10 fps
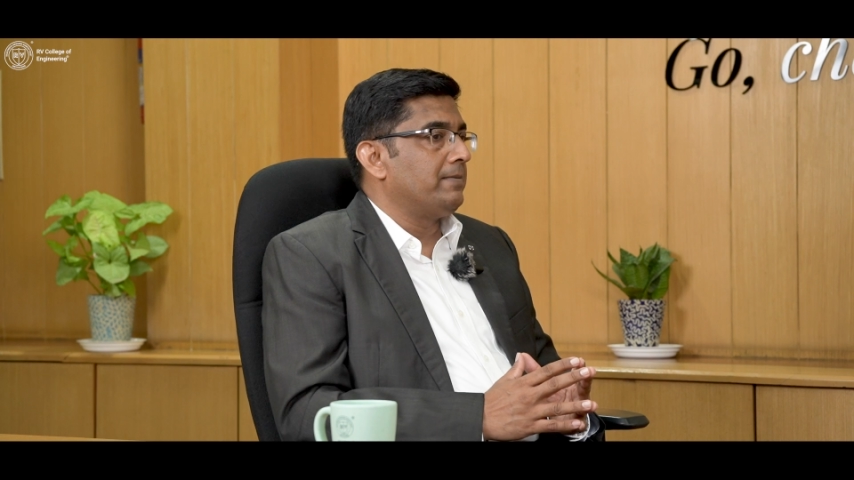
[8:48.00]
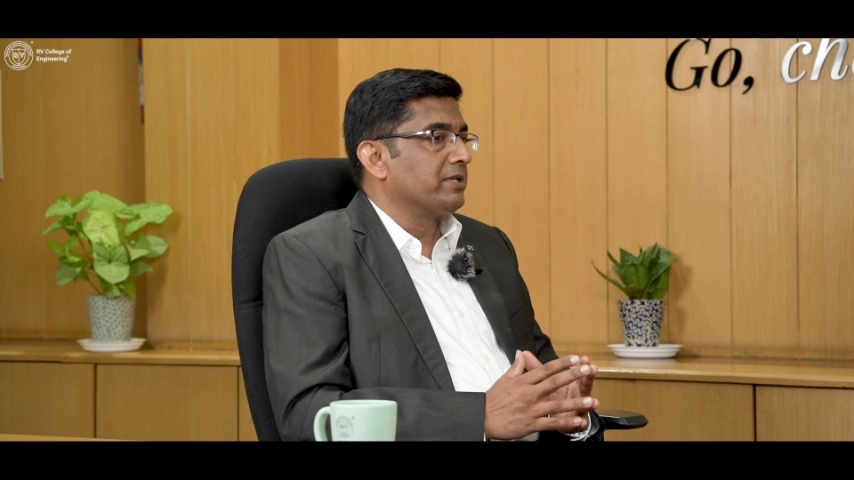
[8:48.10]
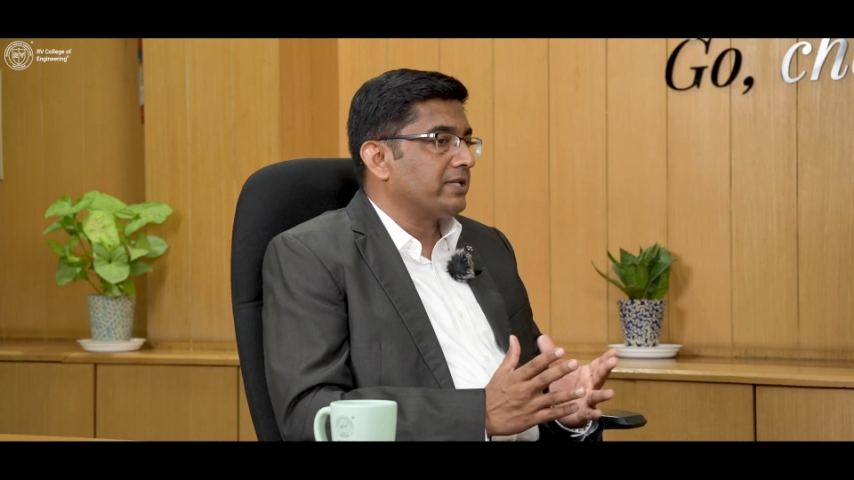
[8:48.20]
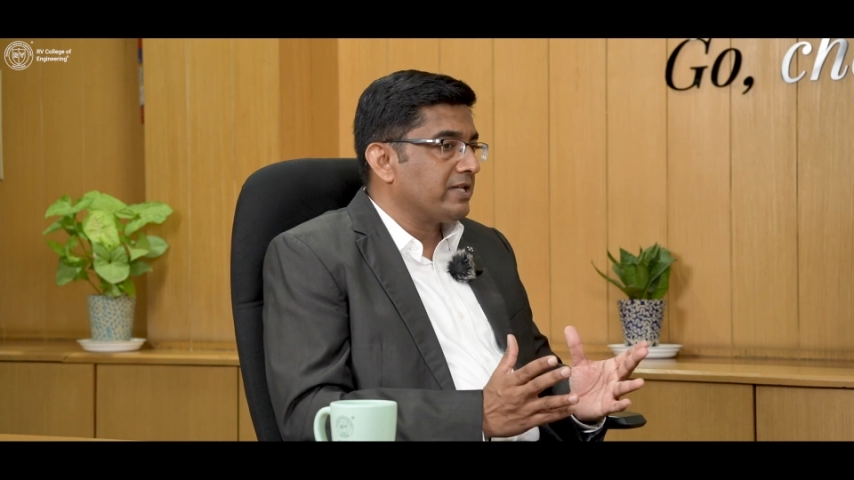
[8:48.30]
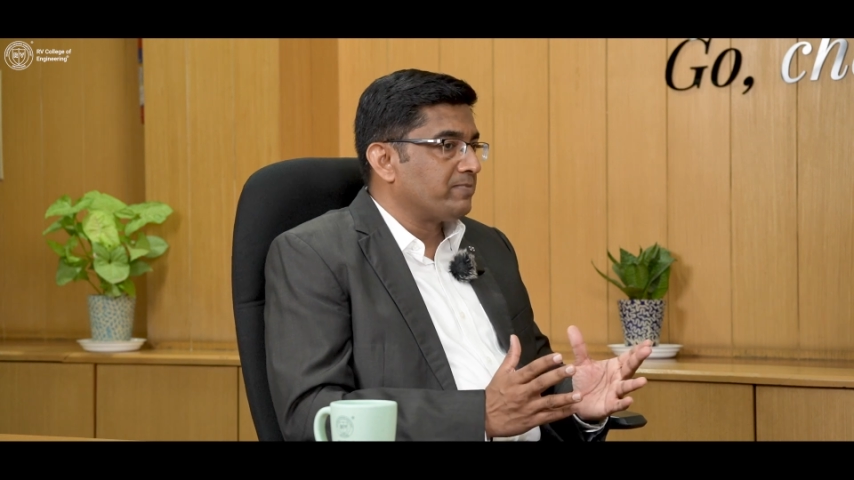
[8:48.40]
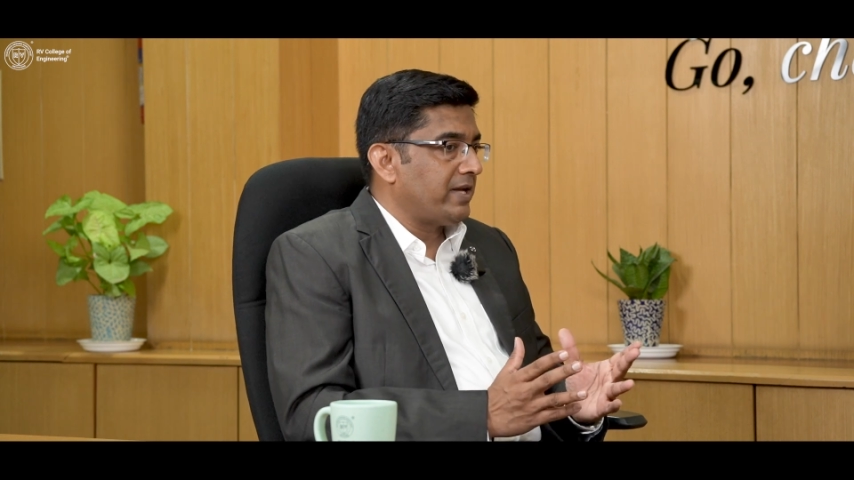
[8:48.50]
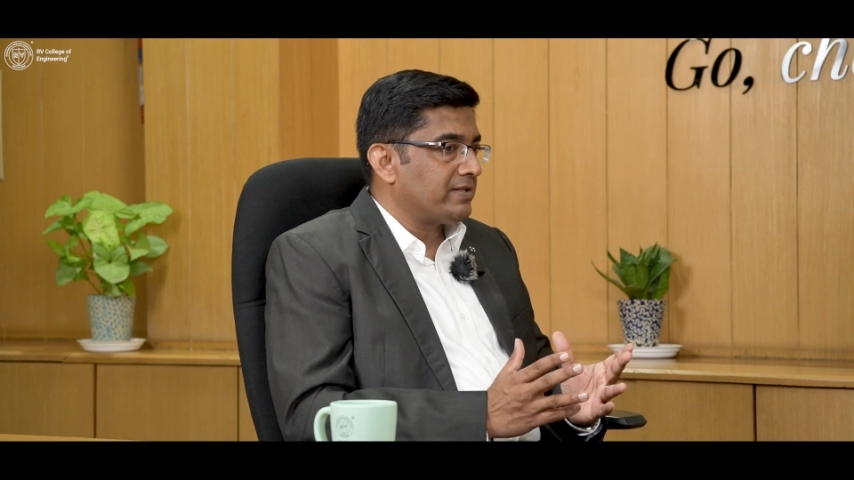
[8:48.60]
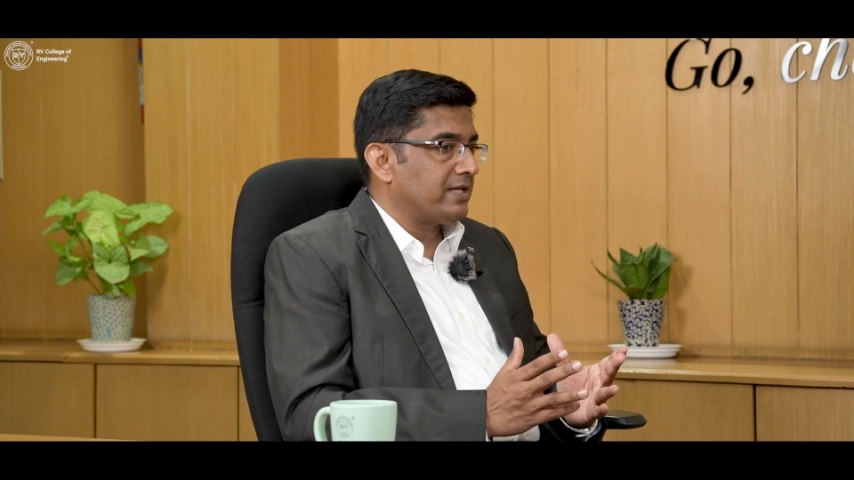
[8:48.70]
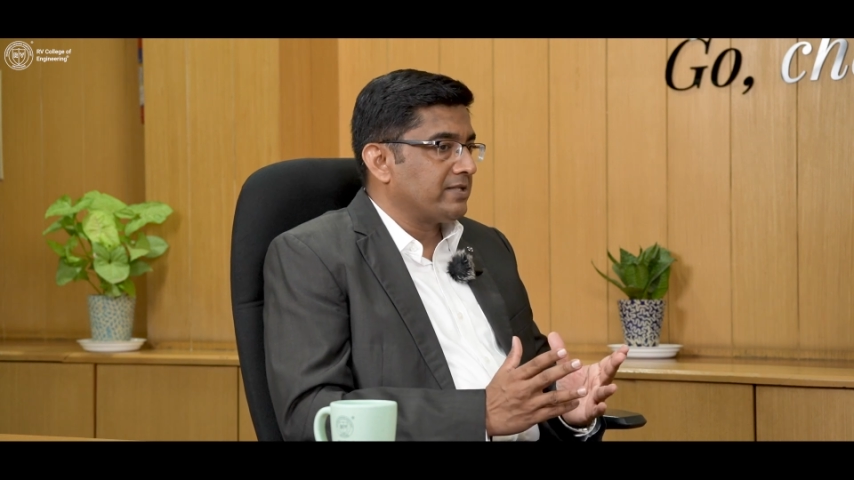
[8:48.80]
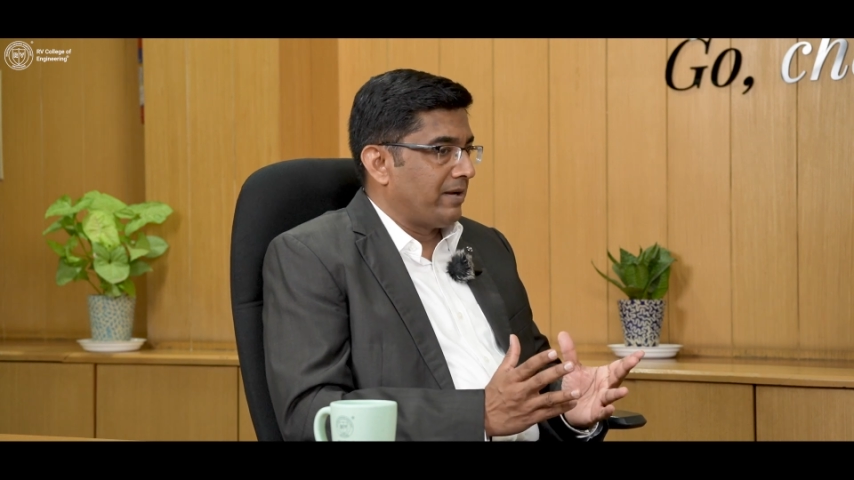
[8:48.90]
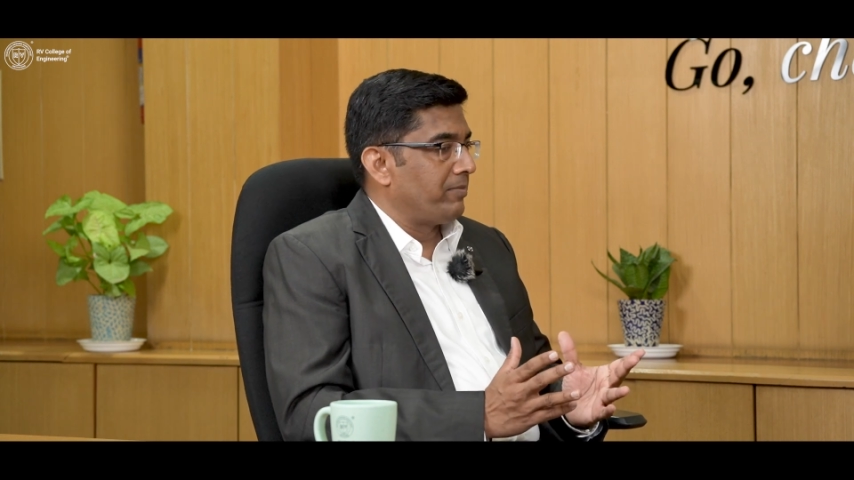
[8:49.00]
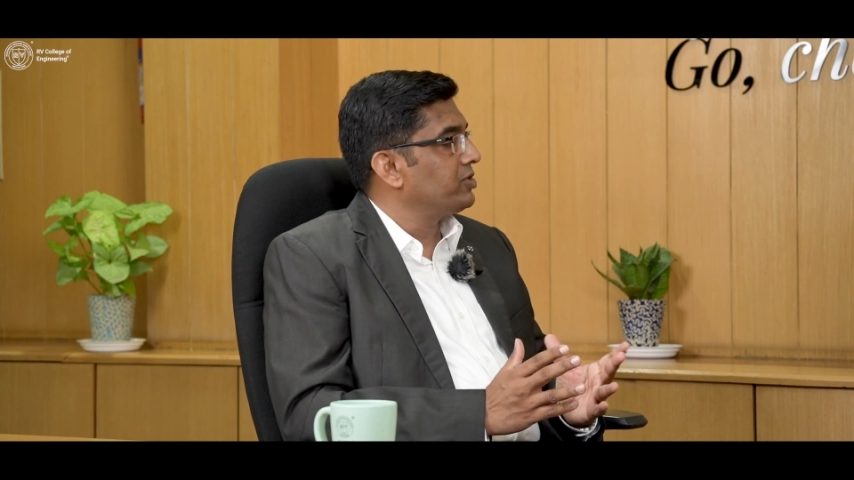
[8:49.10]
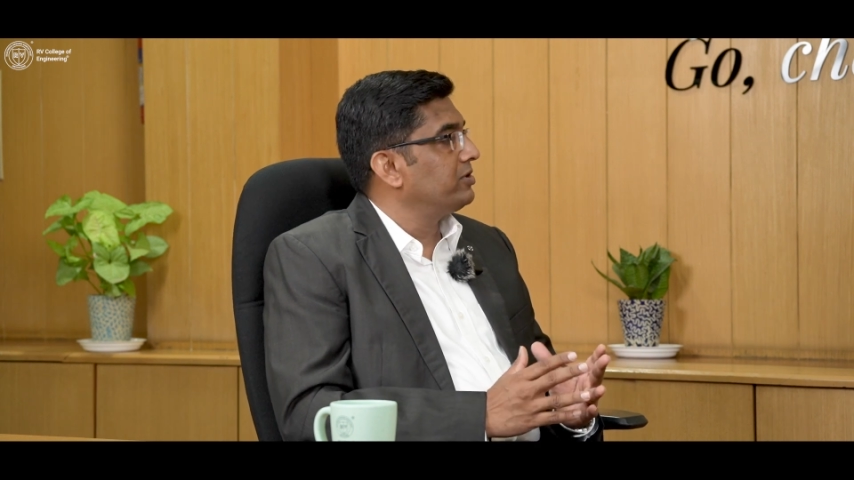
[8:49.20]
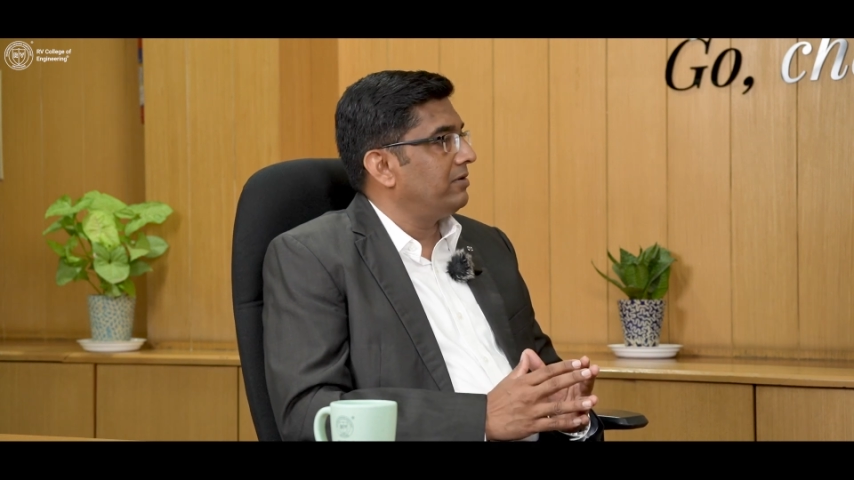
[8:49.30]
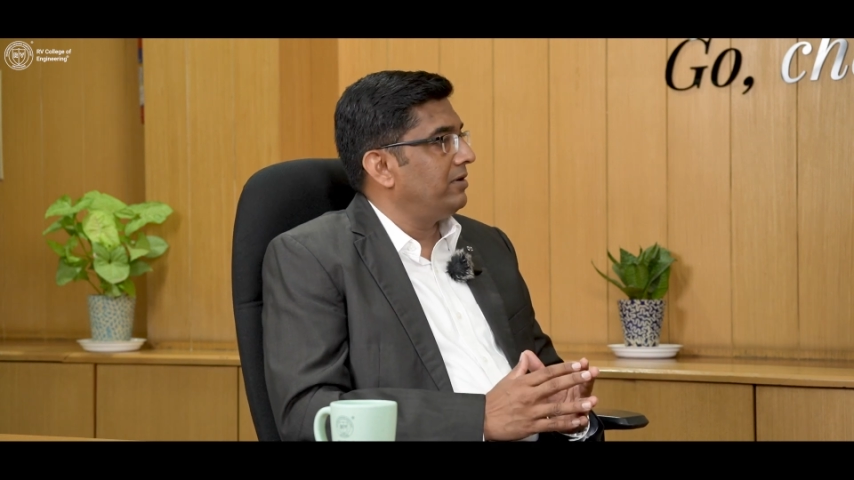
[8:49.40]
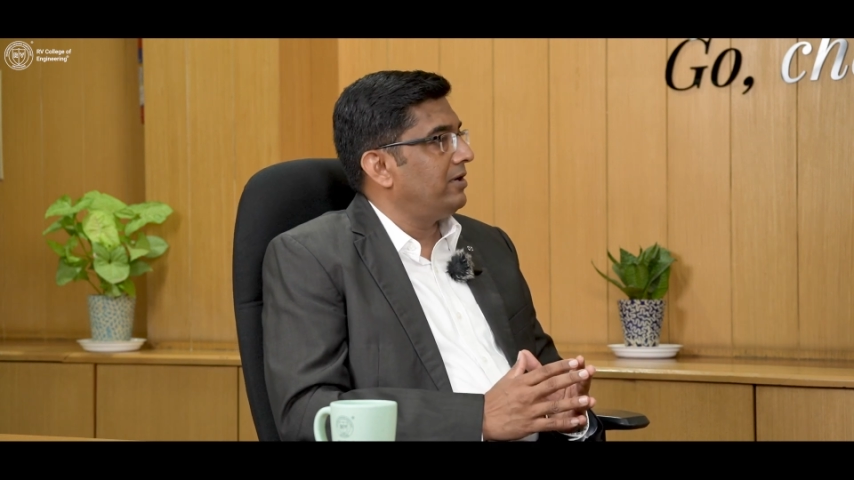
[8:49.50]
Mercedes-Benz has an ambition,